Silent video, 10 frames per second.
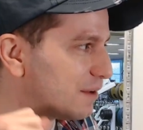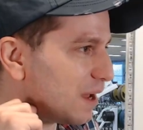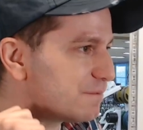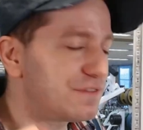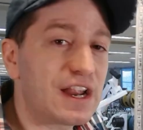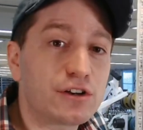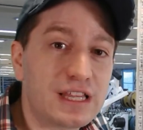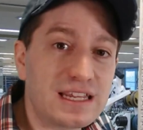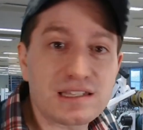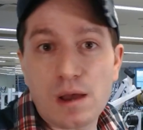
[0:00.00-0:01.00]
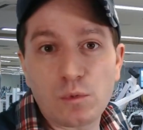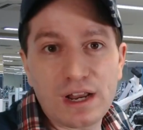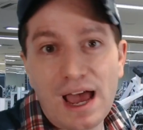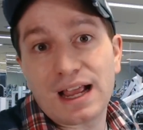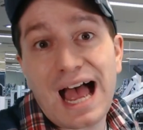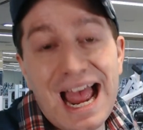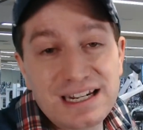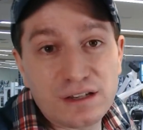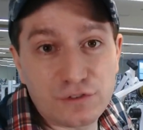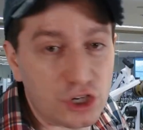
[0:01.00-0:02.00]
I'm fairly, somewhat, kind
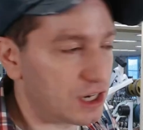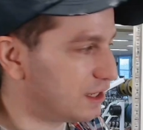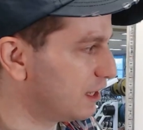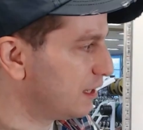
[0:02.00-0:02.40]
of good.